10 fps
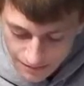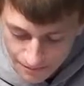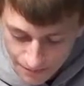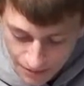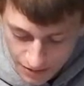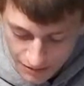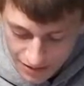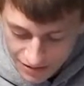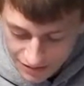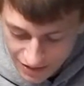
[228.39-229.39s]
Book 3
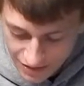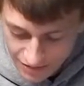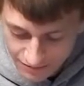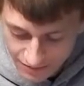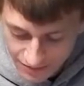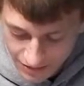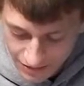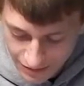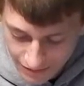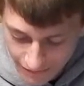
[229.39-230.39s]
describes the work
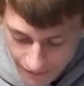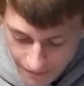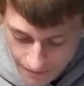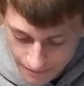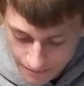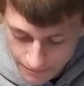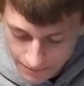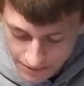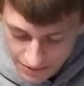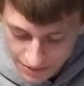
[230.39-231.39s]
of
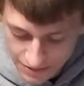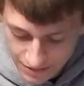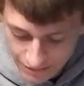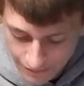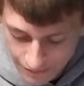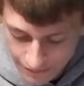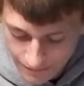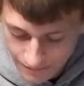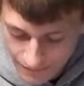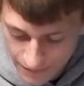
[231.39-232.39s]
Preccius of
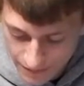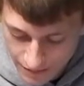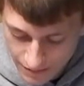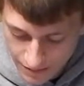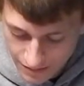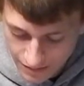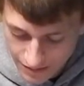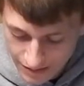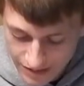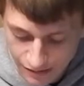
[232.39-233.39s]

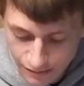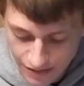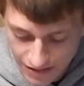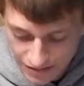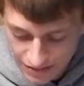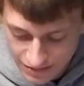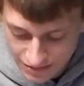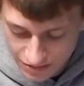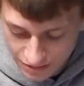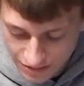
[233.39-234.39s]
the equinoxes and
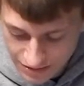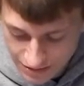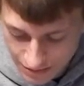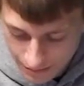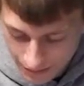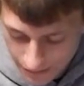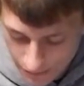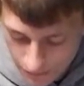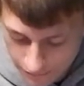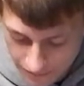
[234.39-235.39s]
treats the apparent
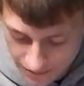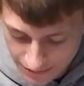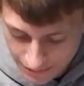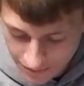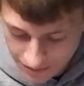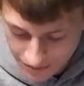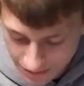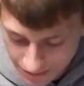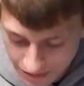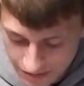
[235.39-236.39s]
movements of the
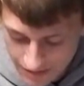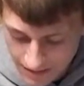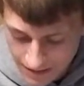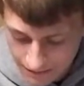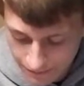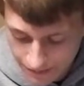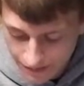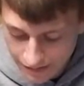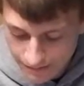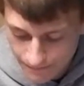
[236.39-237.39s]
sun and
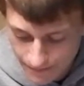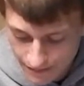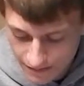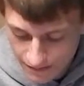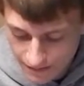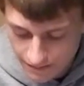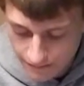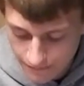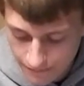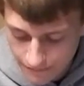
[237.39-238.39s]
related
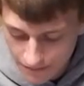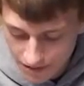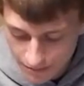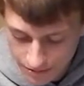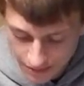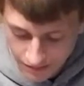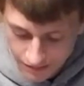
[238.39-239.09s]
phenomena.